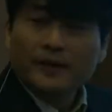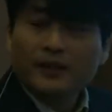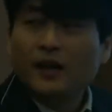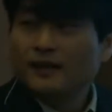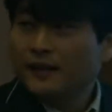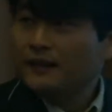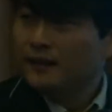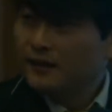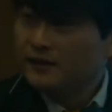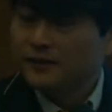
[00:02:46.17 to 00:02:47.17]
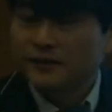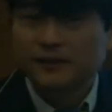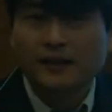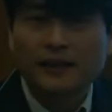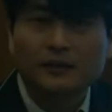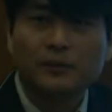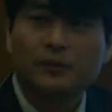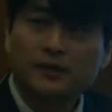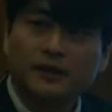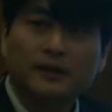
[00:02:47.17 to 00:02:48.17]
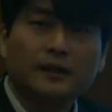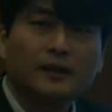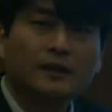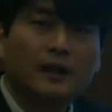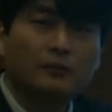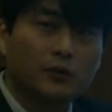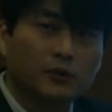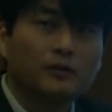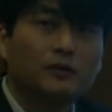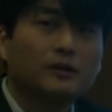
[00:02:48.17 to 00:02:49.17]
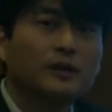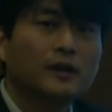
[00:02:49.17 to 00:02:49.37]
the content analysis and, of course, the protocol